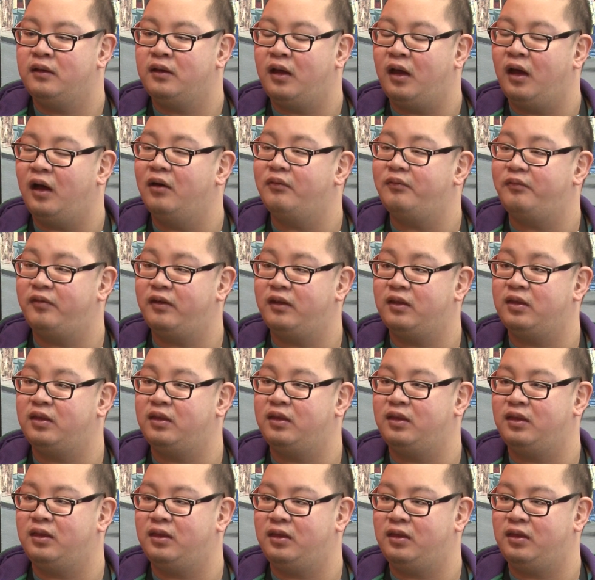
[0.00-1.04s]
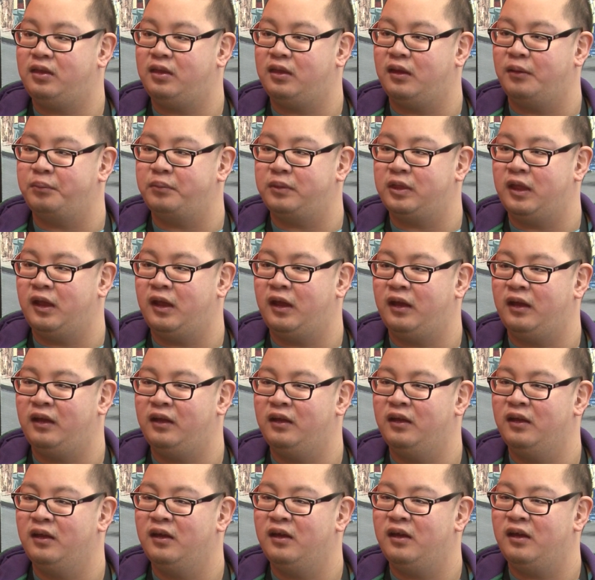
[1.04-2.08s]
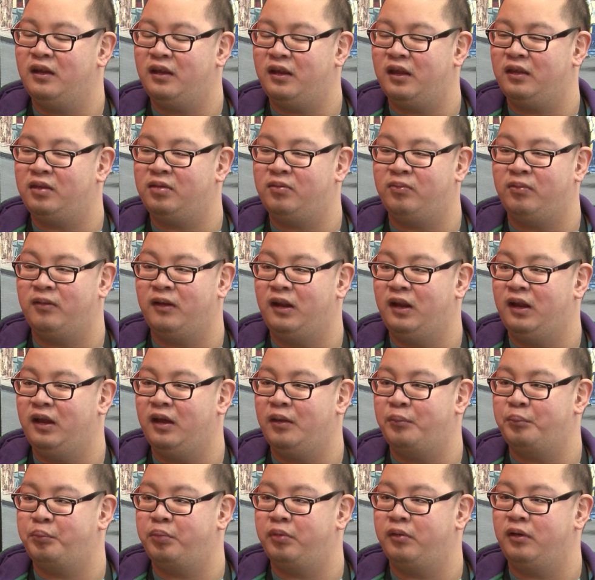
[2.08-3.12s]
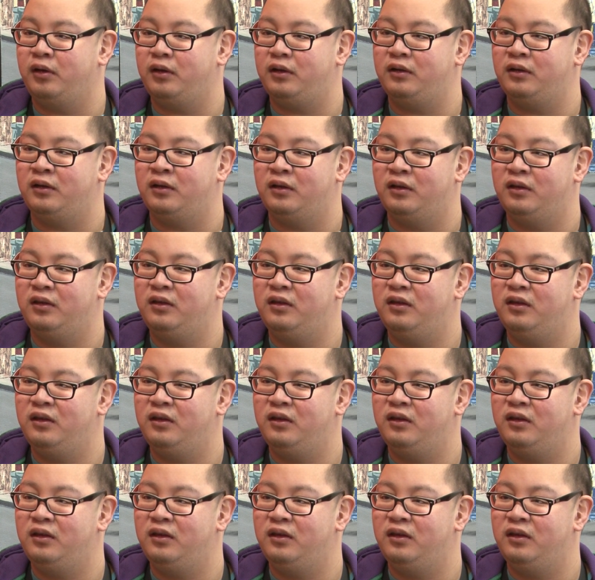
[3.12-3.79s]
health is something that's really important.